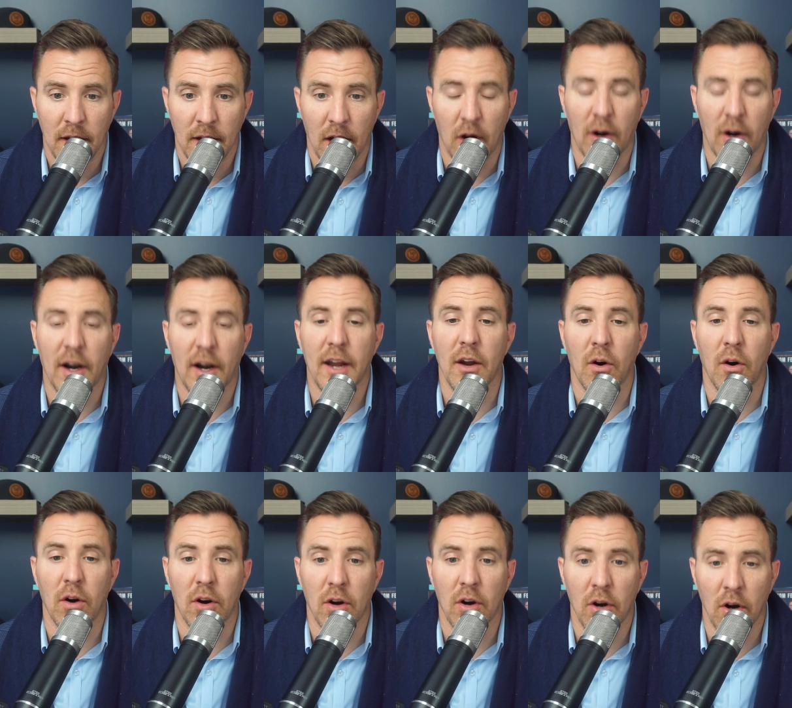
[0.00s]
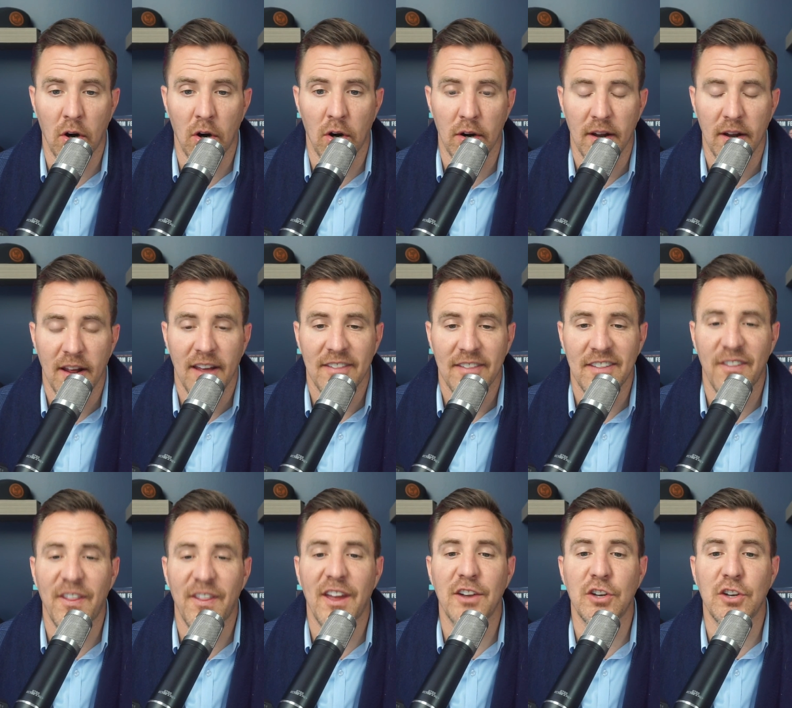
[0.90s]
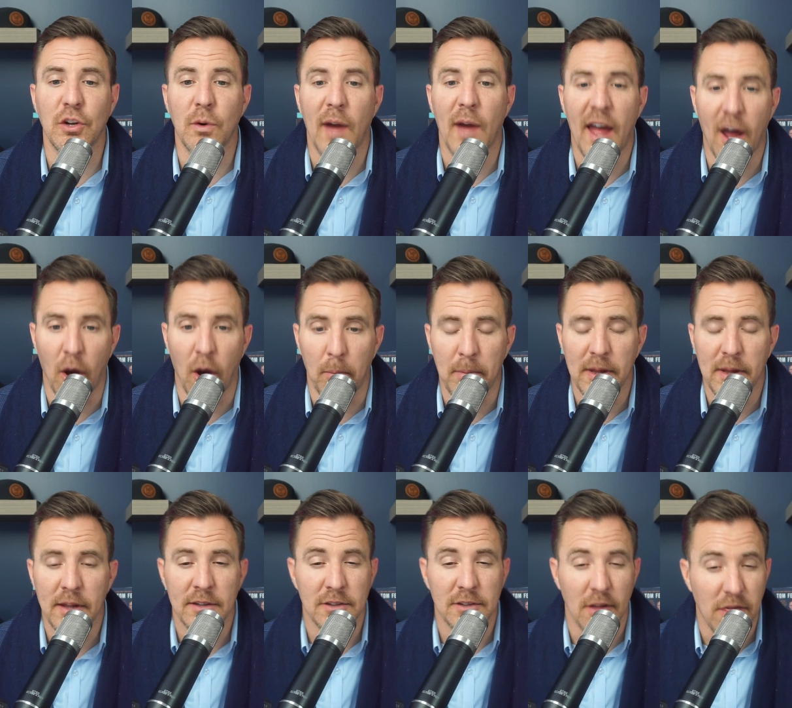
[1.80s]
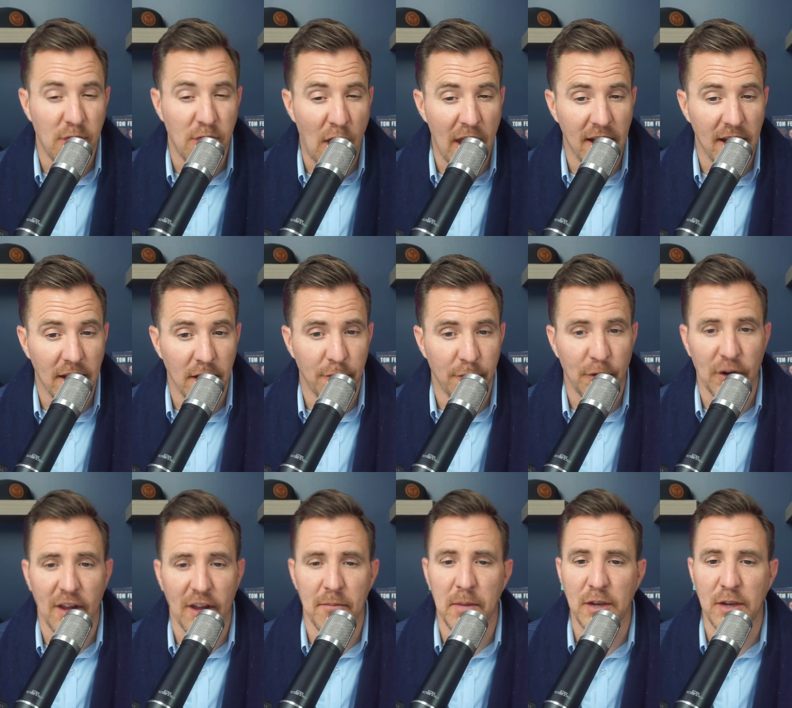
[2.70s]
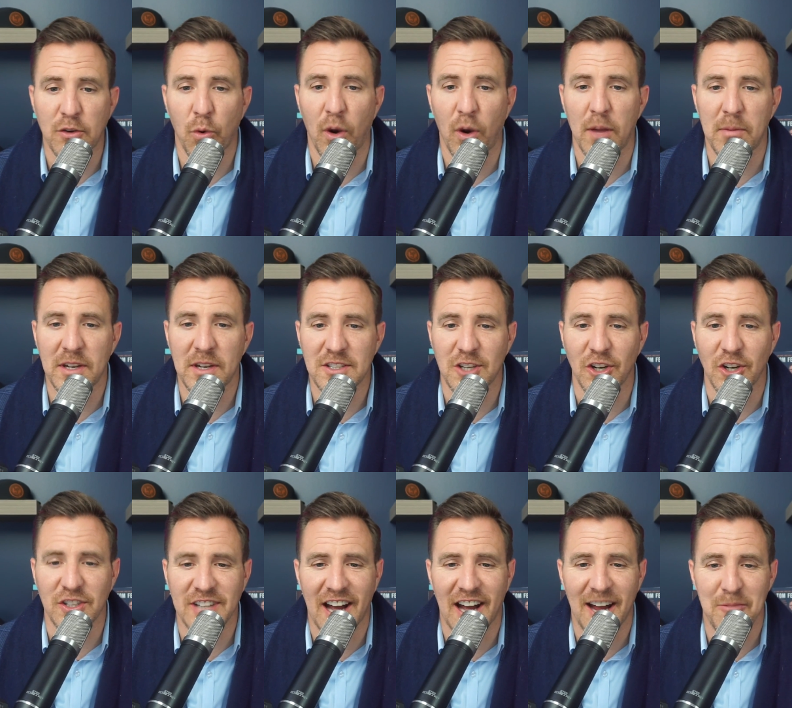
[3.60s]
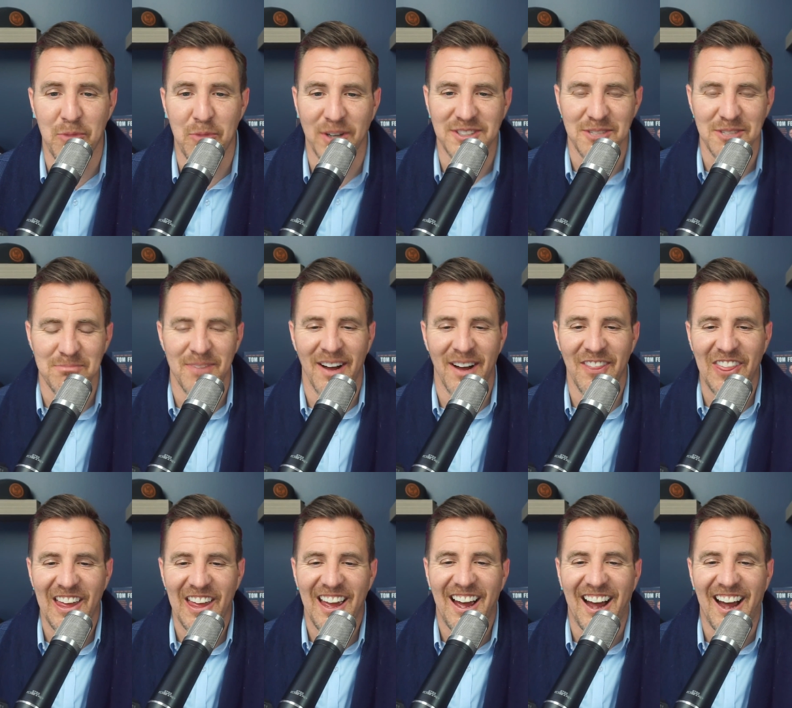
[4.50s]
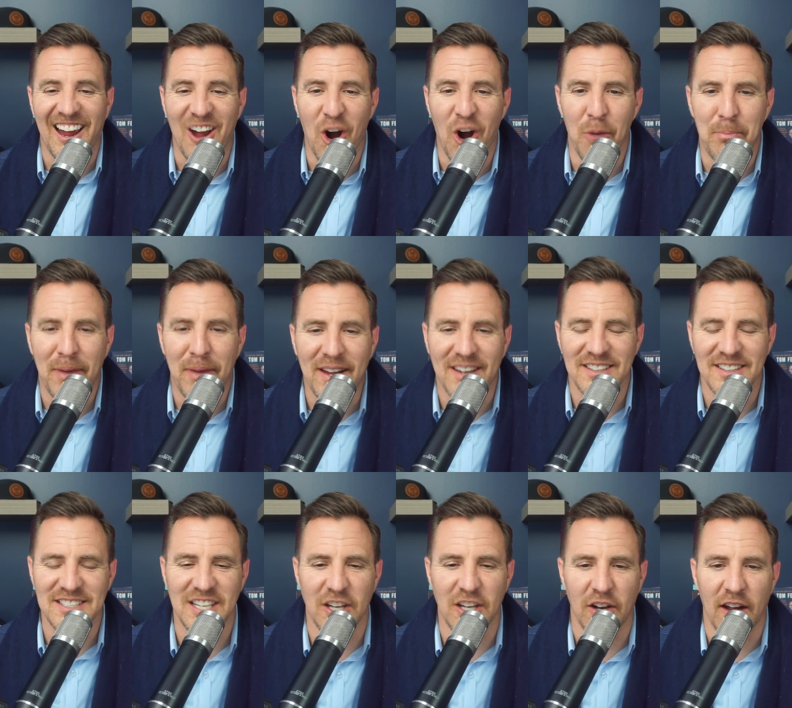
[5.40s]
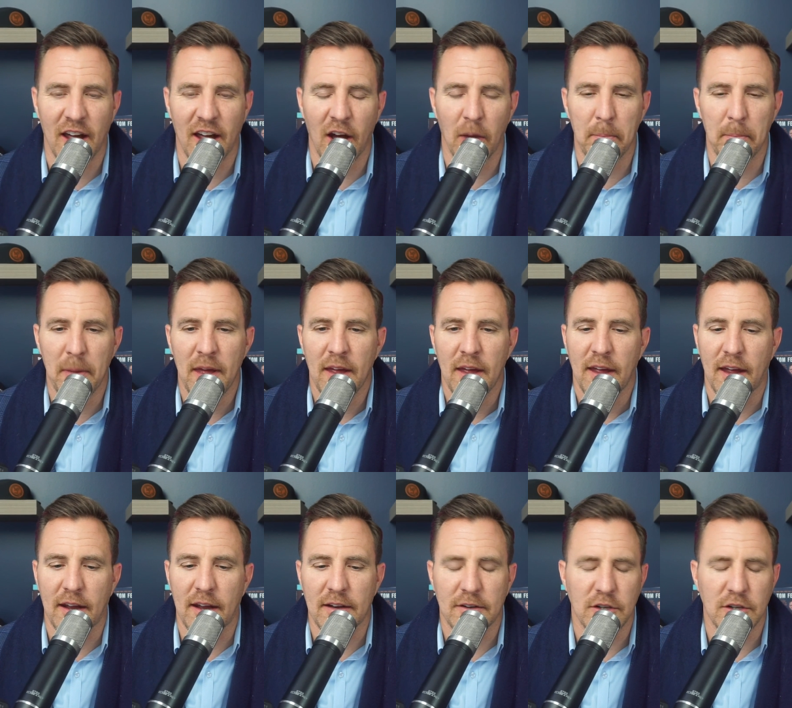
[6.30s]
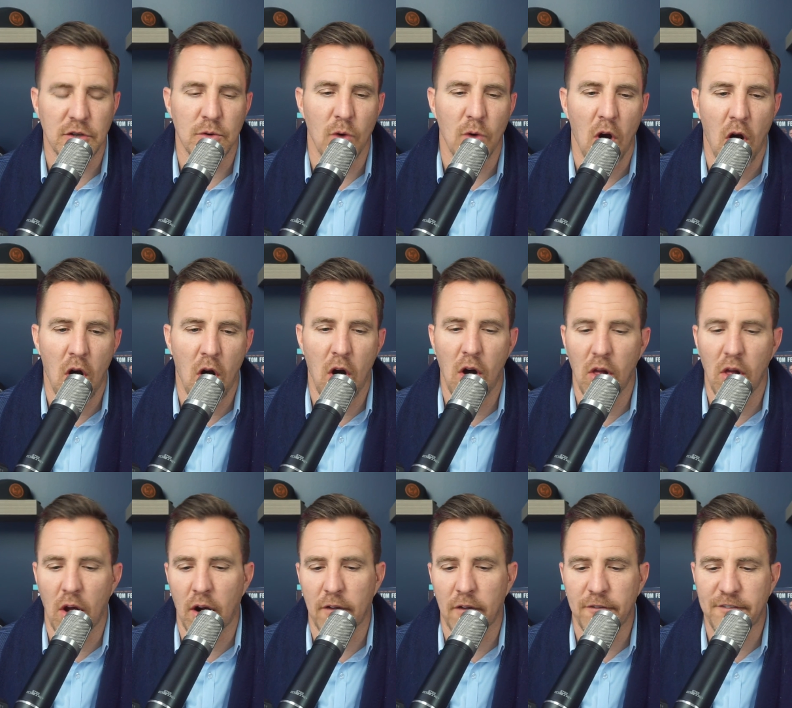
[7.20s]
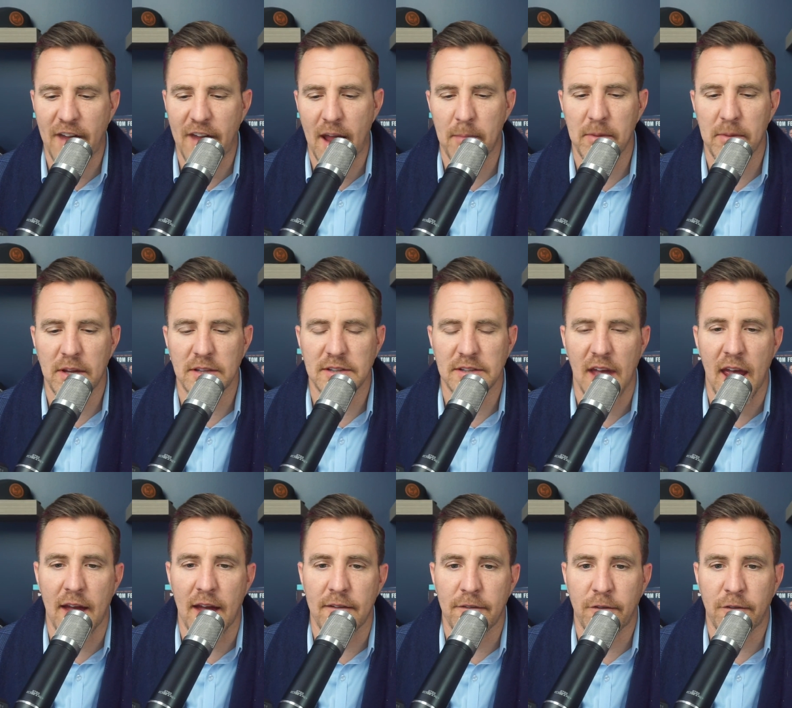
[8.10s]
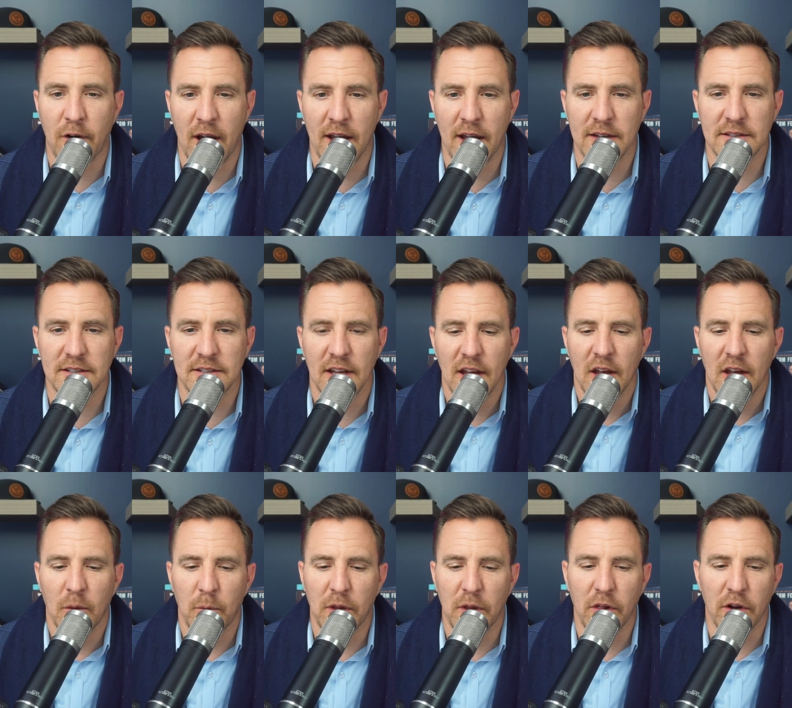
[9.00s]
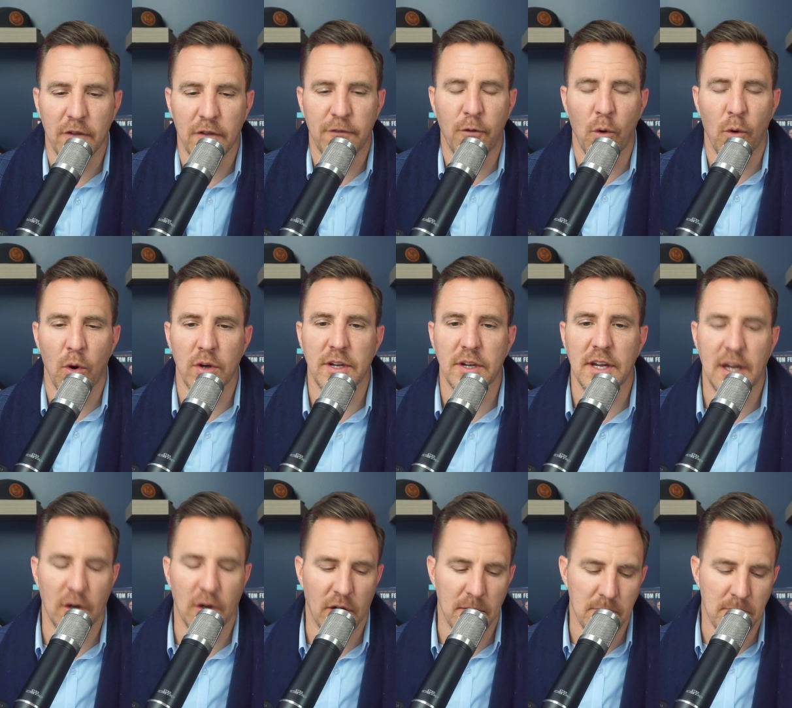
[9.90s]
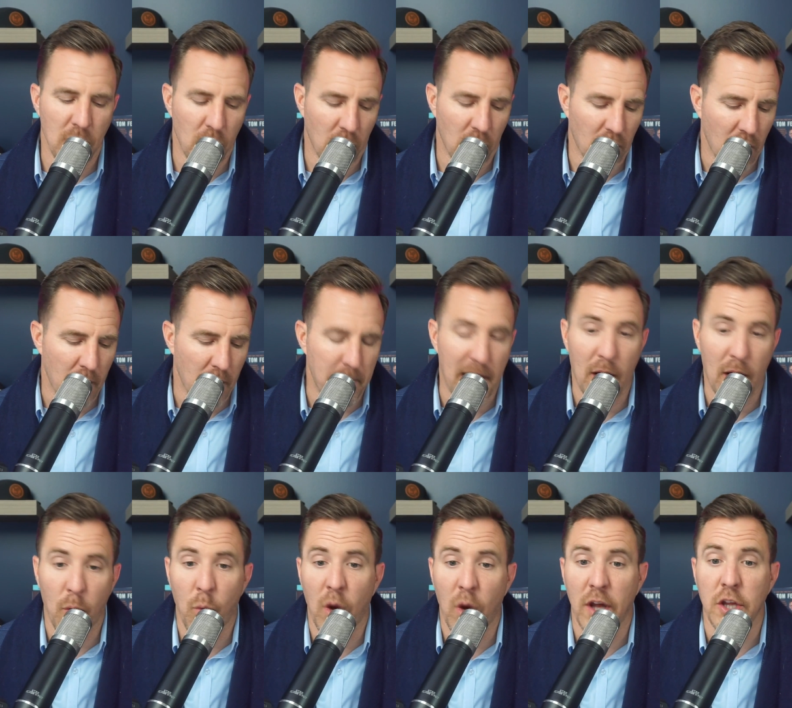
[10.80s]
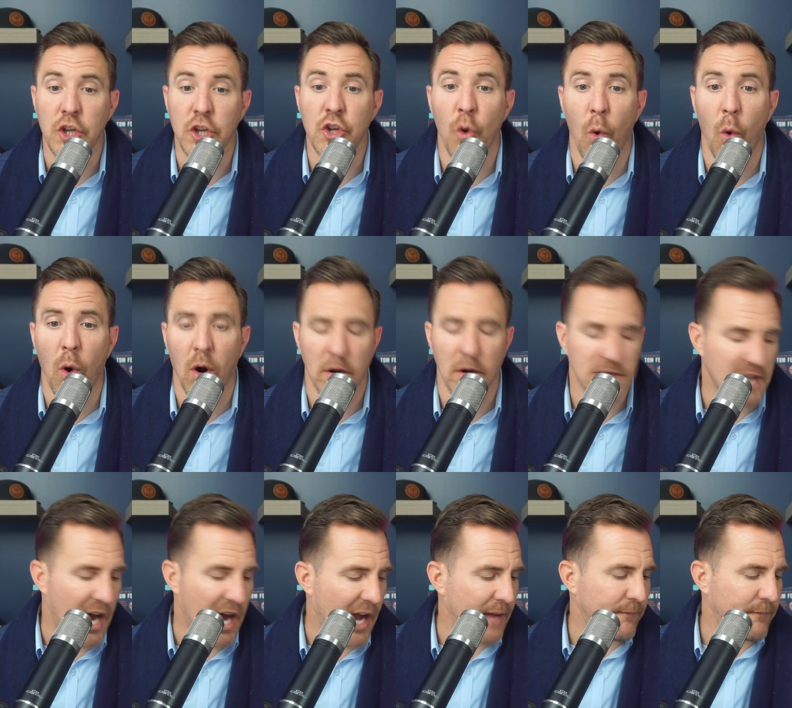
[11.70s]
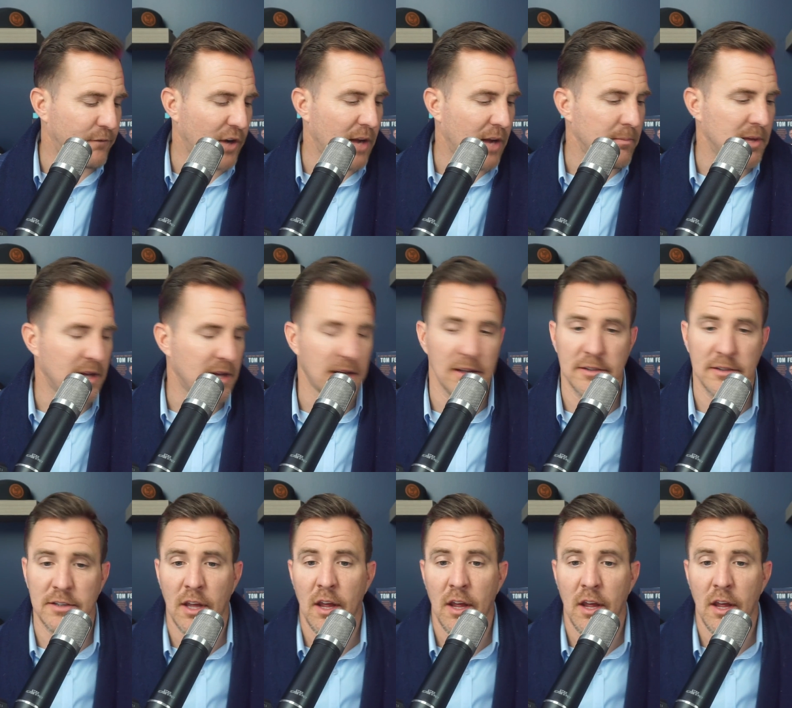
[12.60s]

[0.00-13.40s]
all right, or hurt than they do help. So thank you for giving me 20 minutes of your time once a month. I hope I continue to help. And to all our families and friends, we look forward to hearing more about what your time frame is